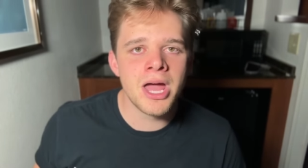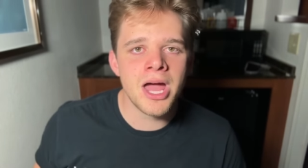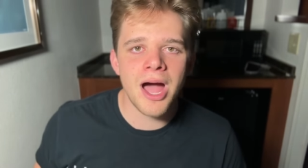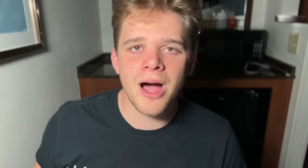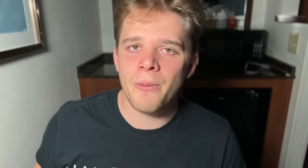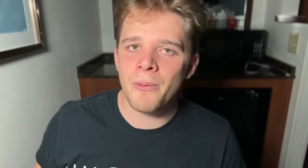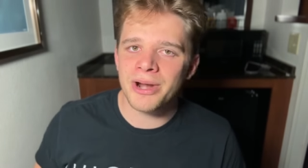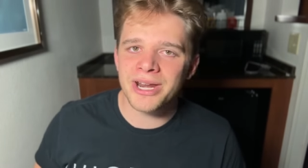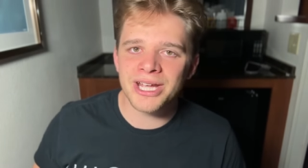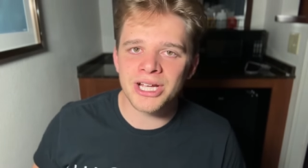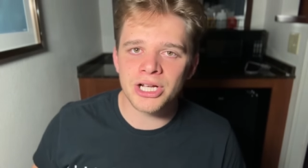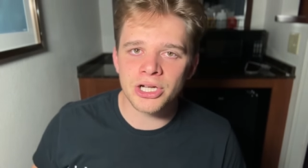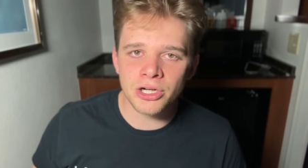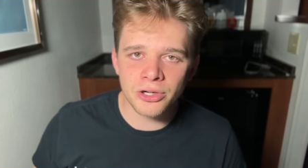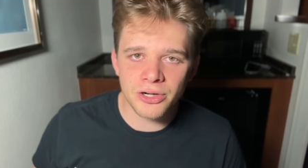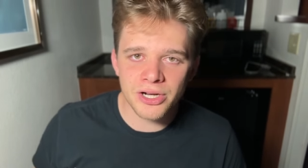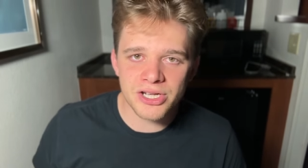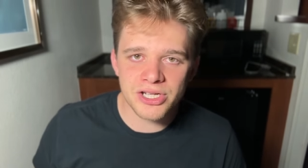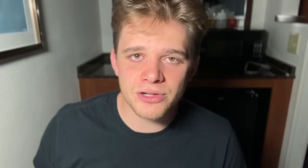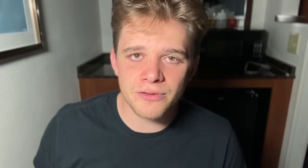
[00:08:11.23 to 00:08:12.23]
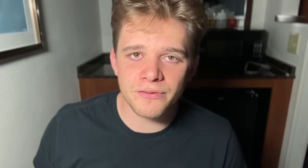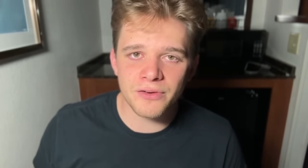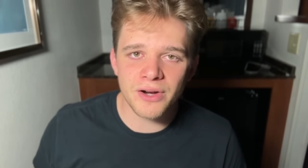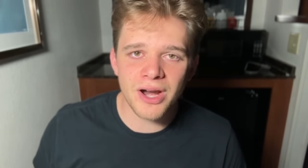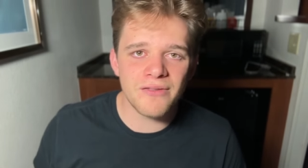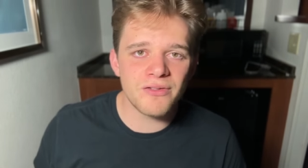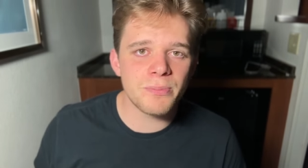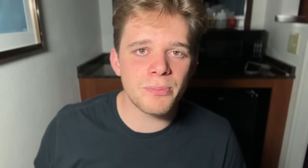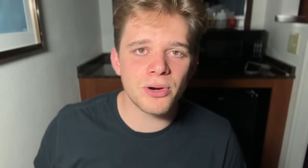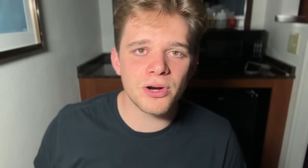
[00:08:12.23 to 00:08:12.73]
I want to encourage you, for
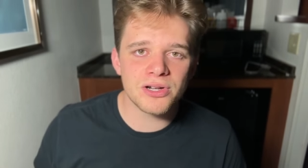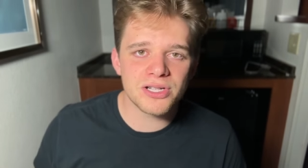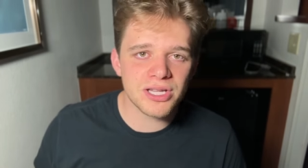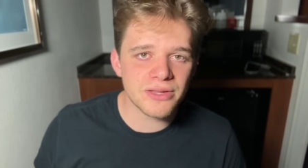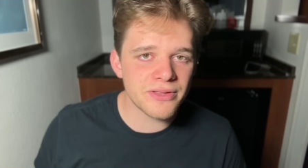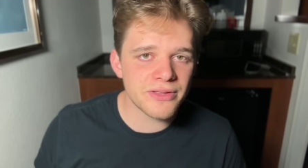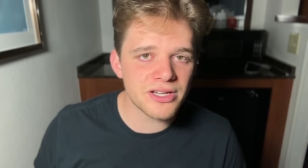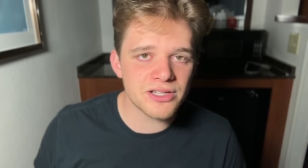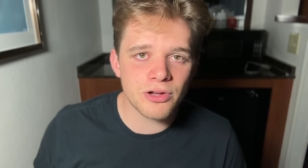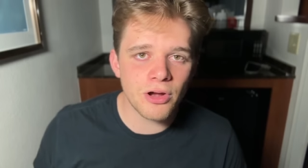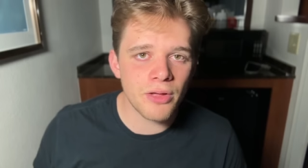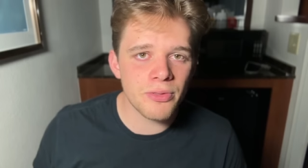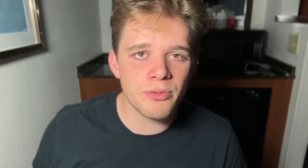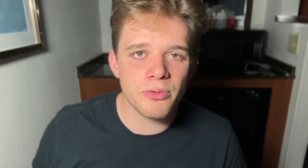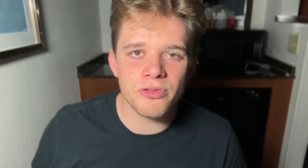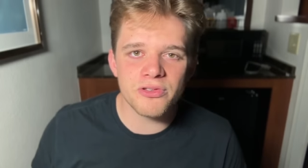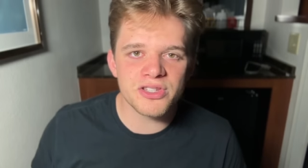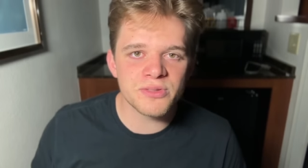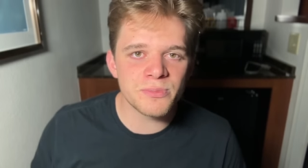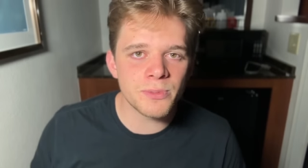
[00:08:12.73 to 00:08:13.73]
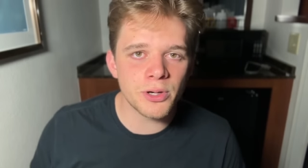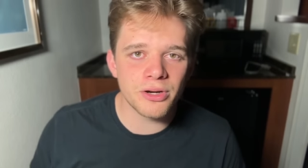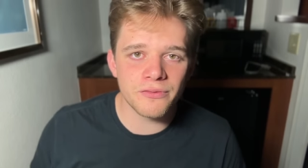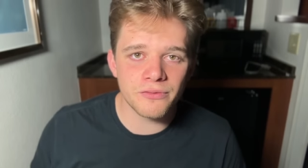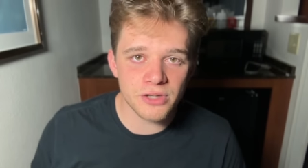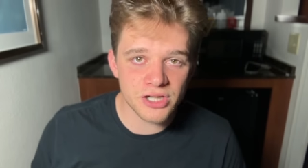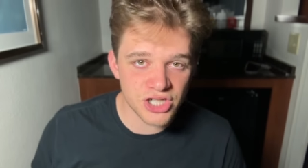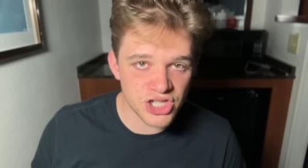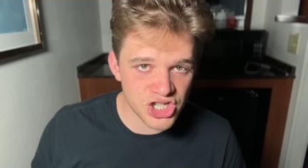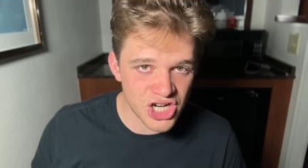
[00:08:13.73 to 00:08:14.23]
every person that has gone through the spirit of
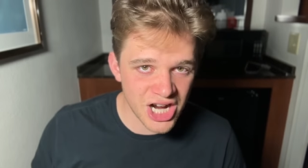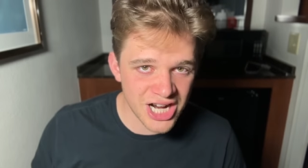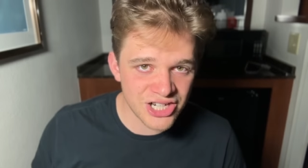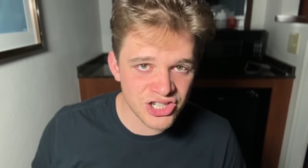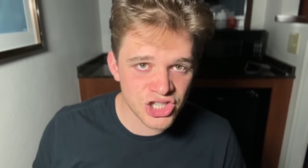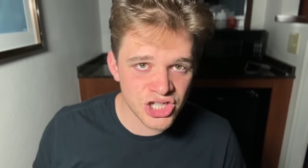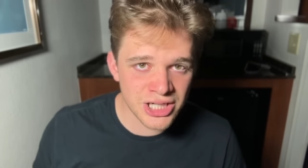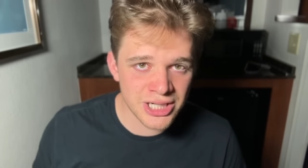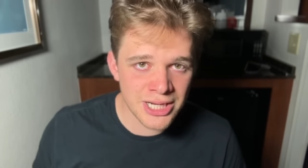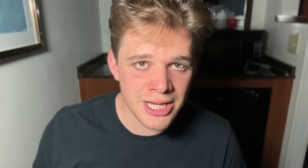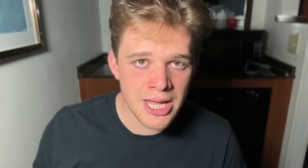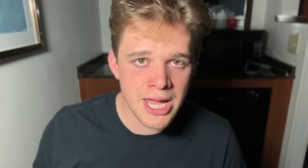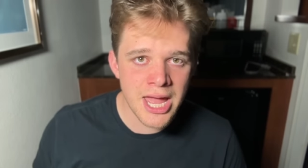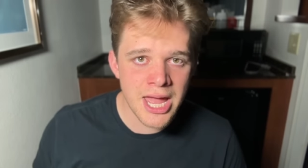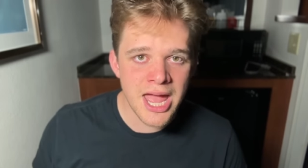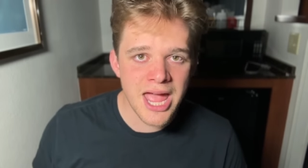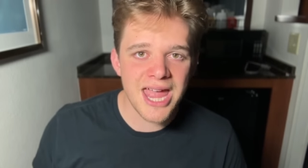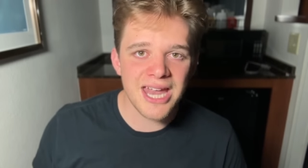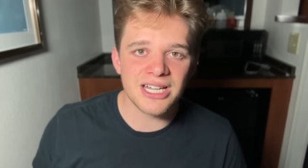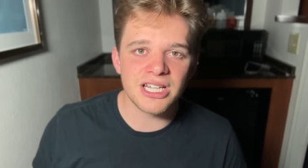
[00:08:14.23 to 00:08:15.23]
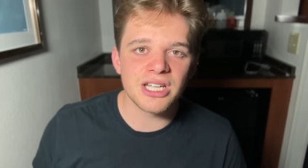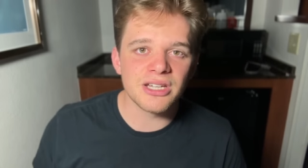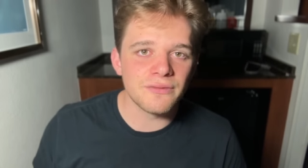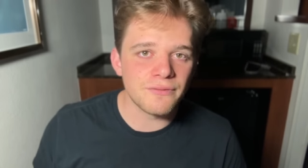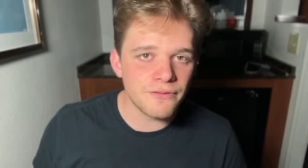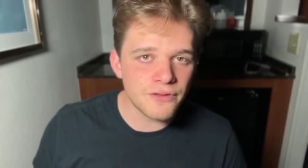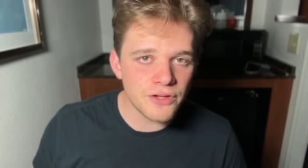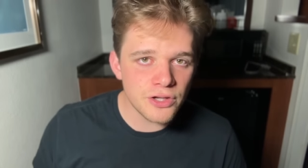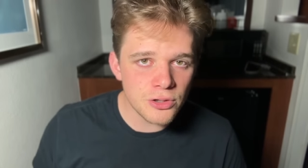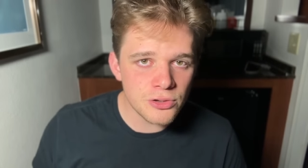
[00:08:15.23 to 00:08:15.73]
rejection and
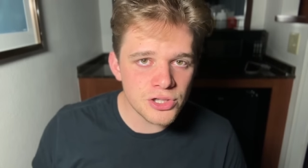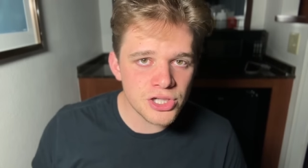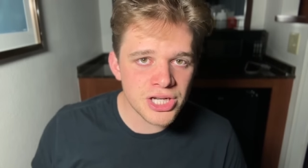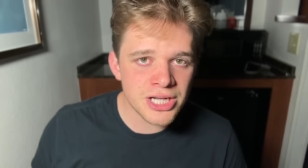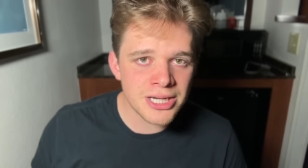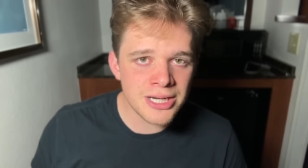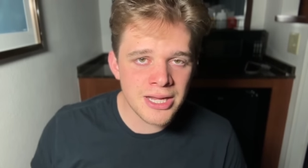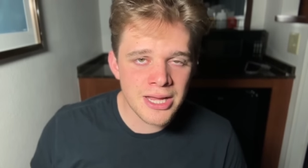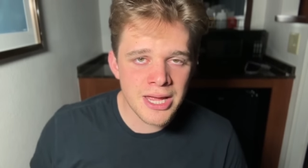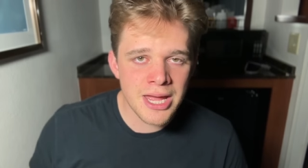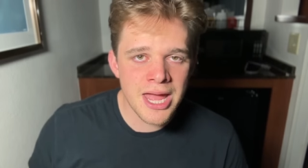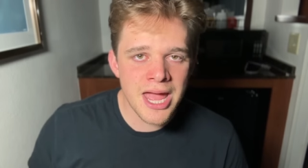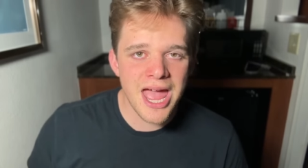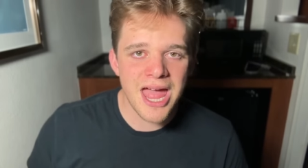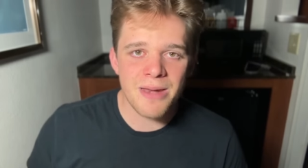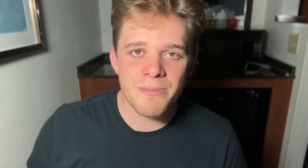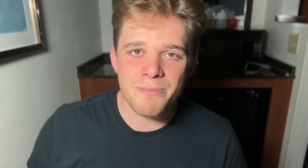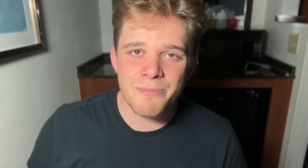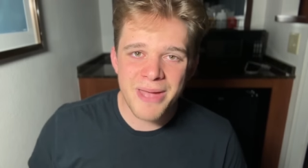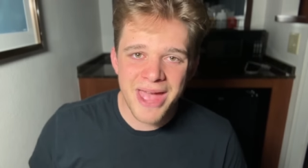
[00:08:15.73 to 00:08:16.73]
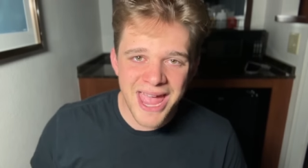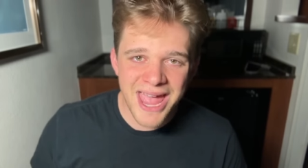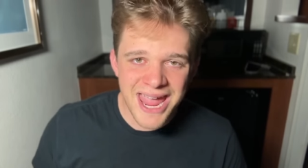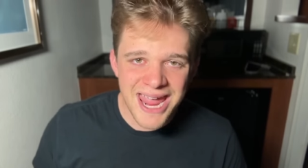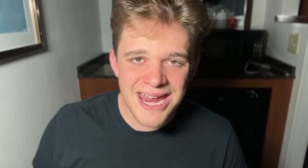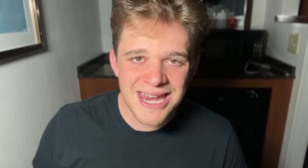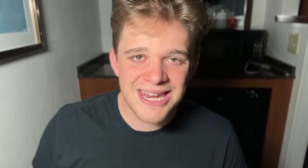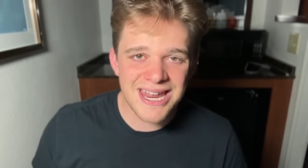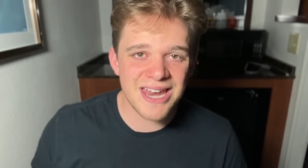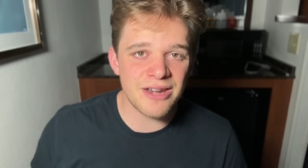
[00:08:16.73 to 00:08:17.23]
confusion and
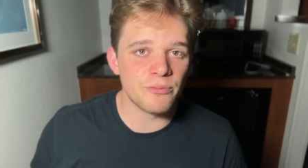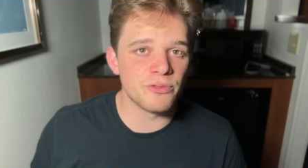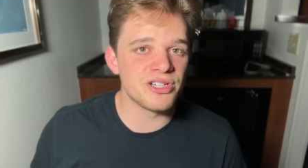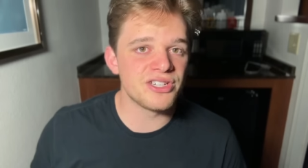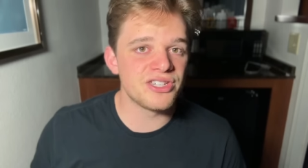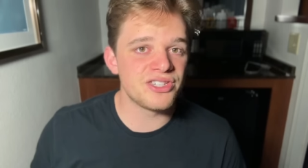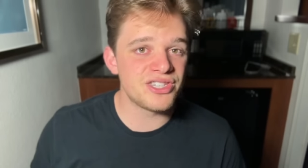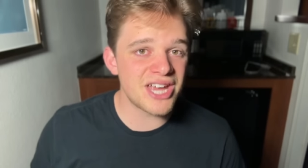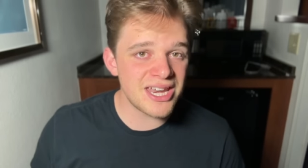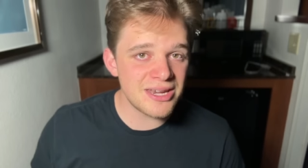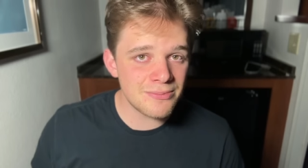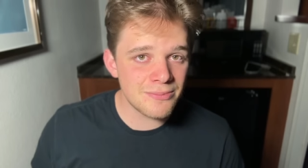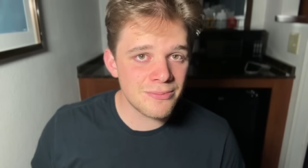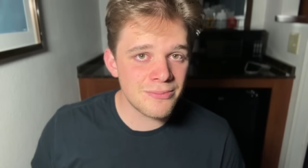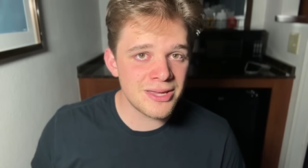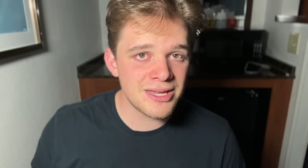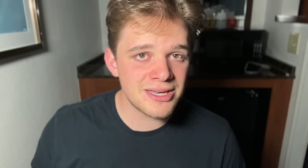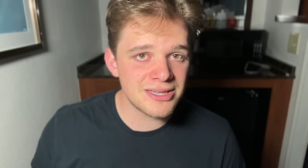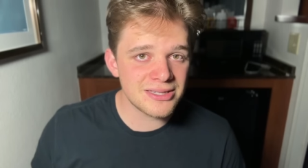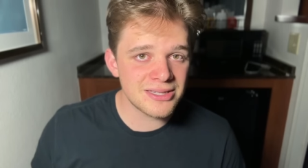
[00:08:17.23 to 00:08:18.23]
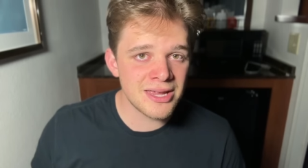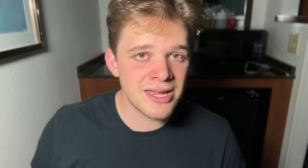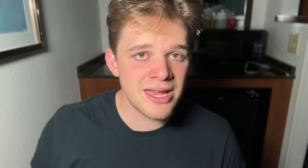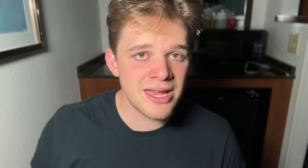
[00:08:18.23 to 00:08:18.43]
pain and resentment,